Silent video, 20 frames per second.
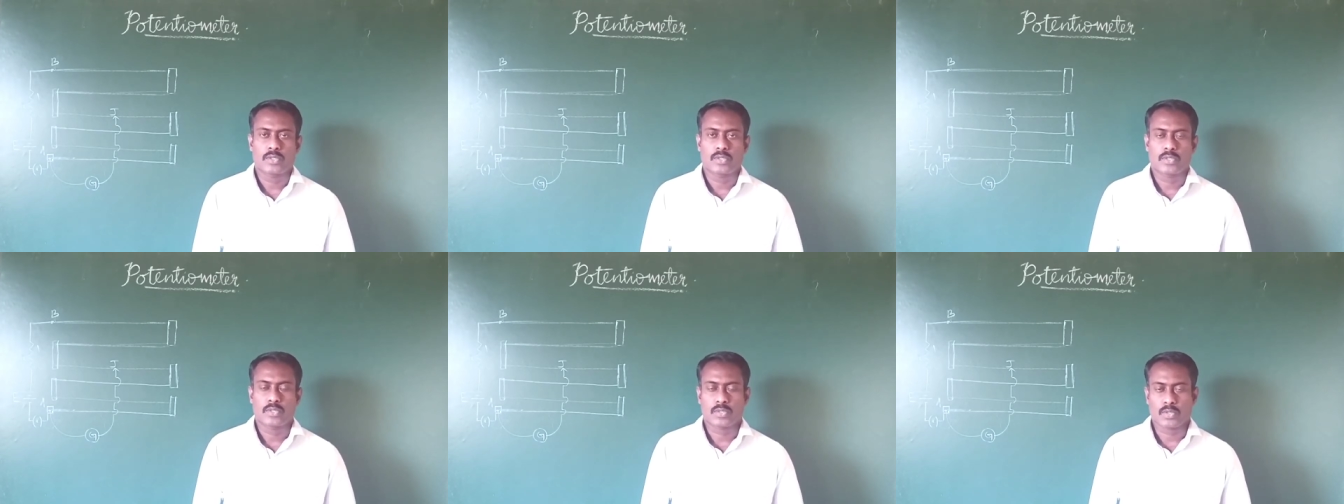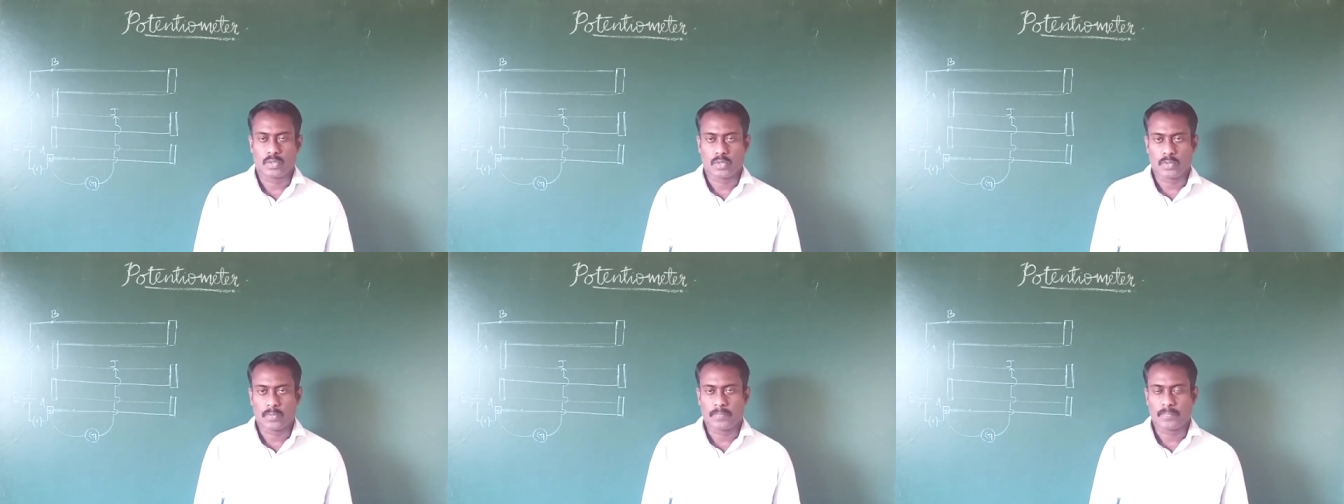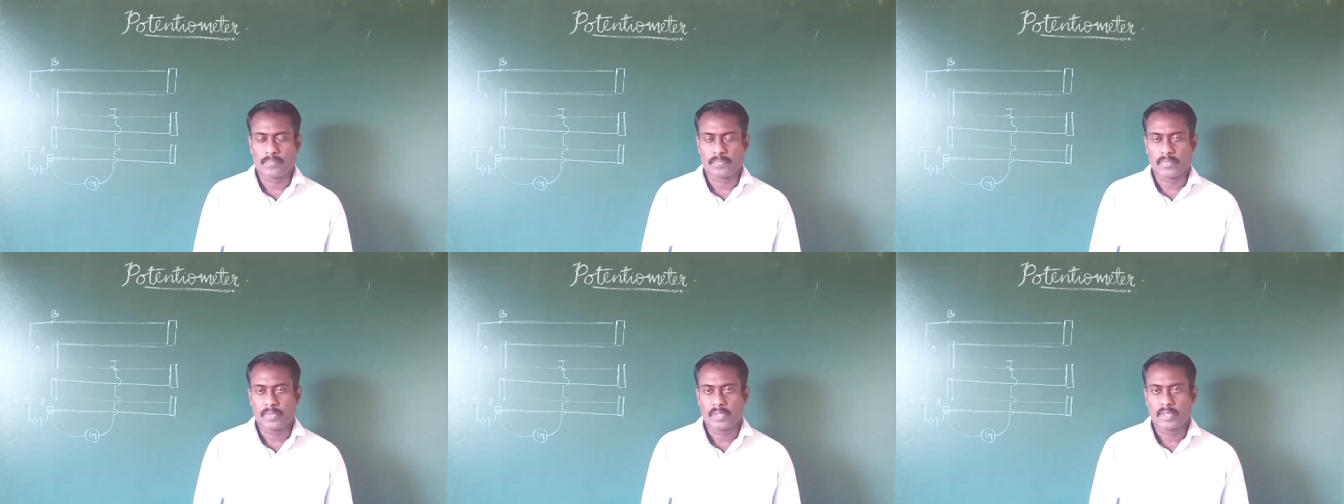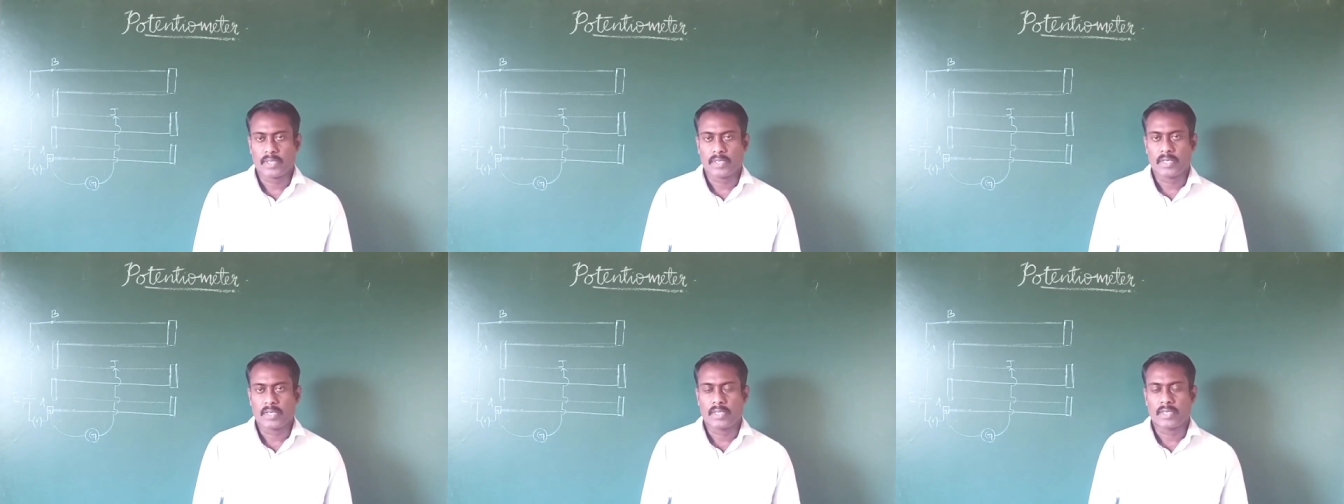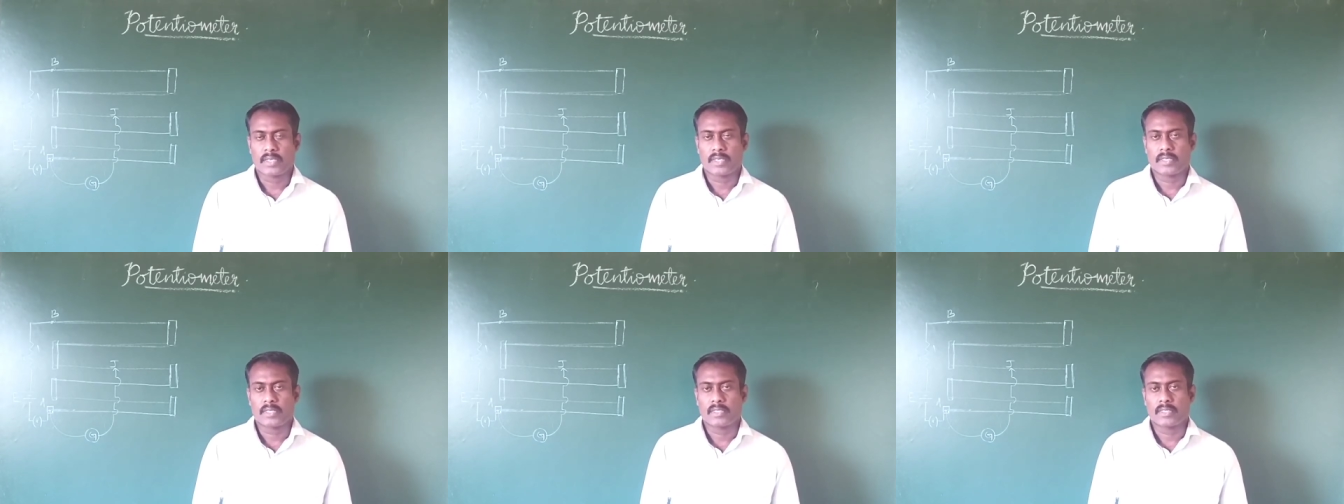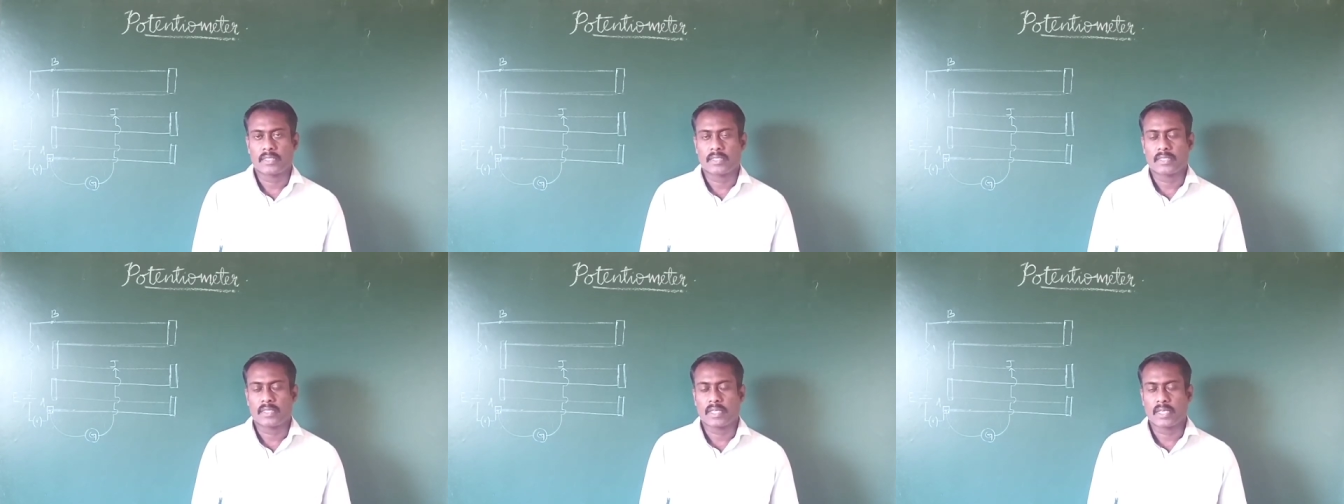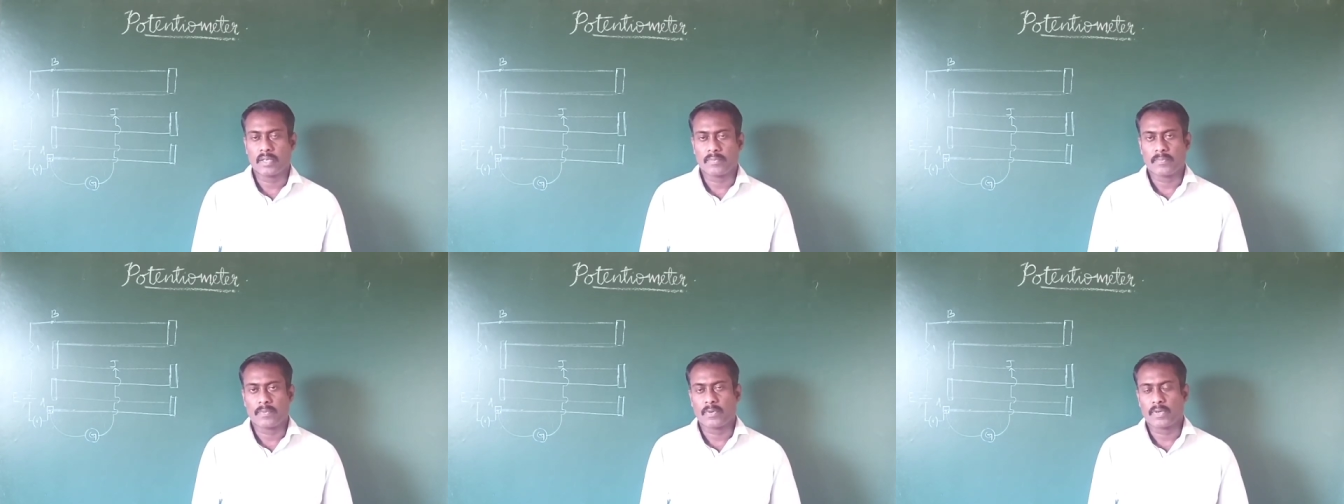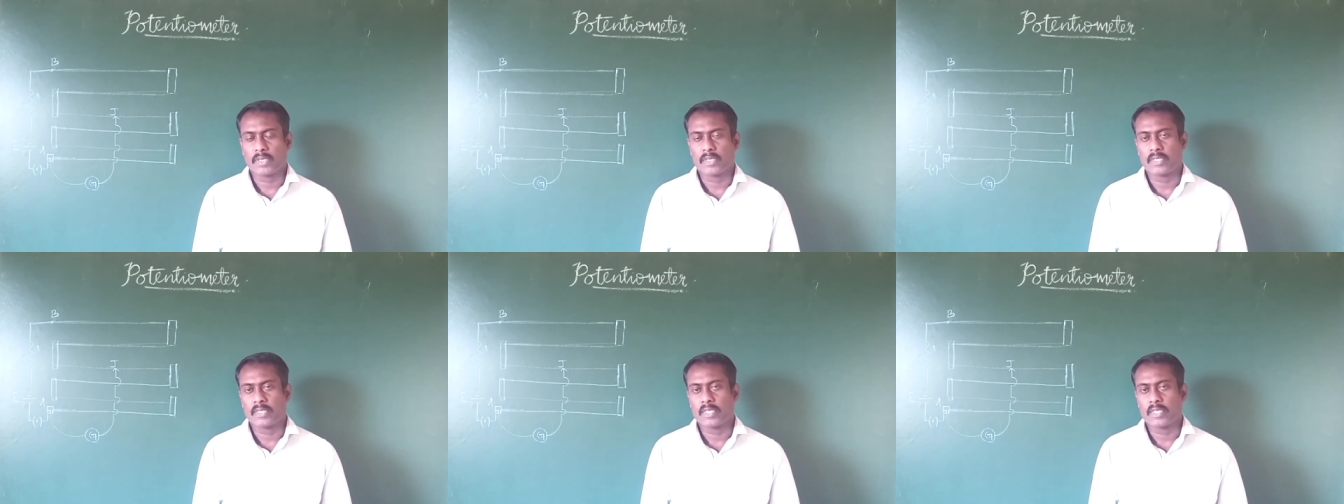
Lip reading: So, therefore, it